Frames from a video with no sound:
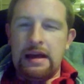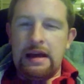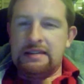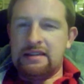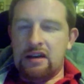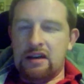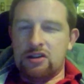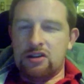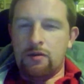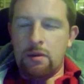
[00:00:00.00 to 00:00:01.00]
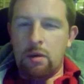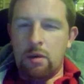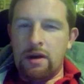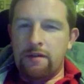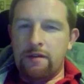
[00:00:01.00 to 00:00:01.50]
It starts off with a
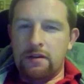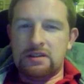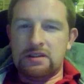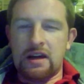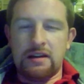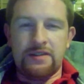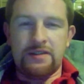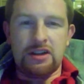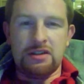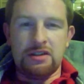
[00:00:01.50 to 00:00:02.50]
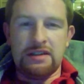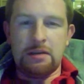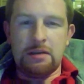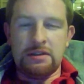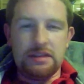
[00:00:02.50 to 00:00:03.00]
wonderful science fiction
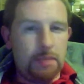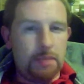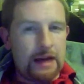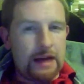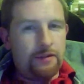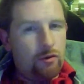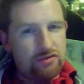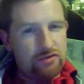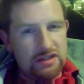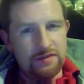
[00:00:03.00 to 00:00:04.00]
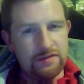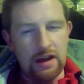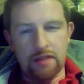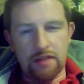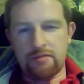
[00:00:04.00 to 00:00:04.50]
sequence as the Black Fortress is
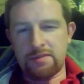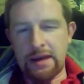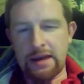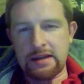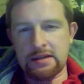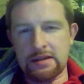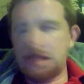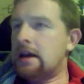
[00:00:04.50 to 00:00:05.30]
flying through space,